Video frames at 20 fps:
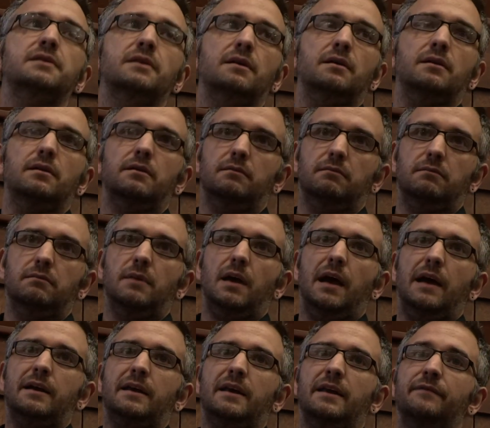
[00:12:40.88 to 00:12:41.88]
to
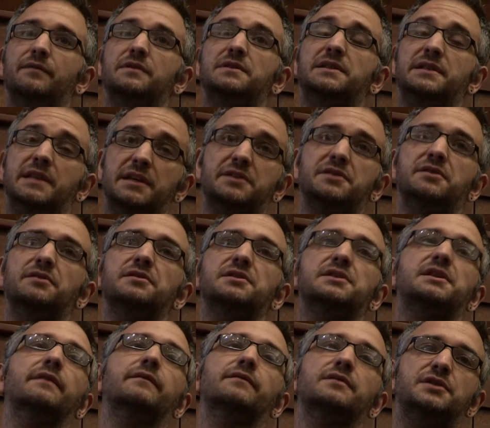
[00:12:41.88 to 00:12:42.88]
give us
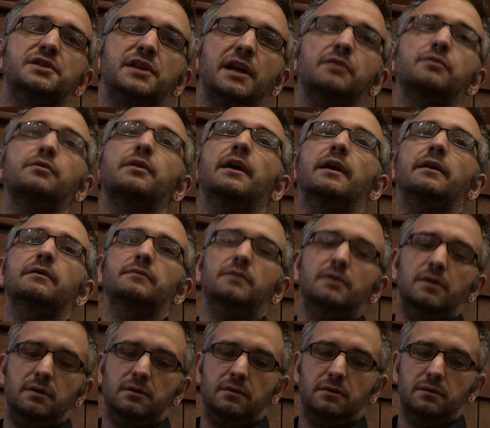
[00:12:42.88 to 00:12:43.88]
distance, give us channel count,
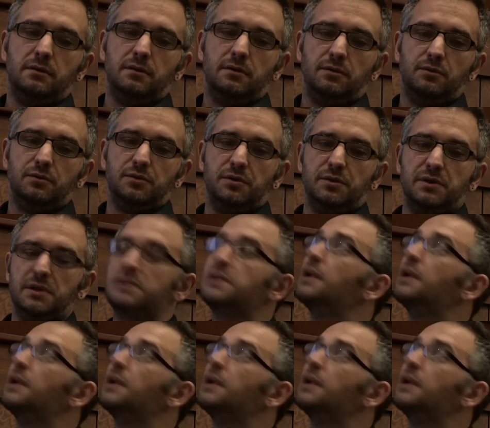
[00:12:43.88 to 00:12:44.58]
and all sorts of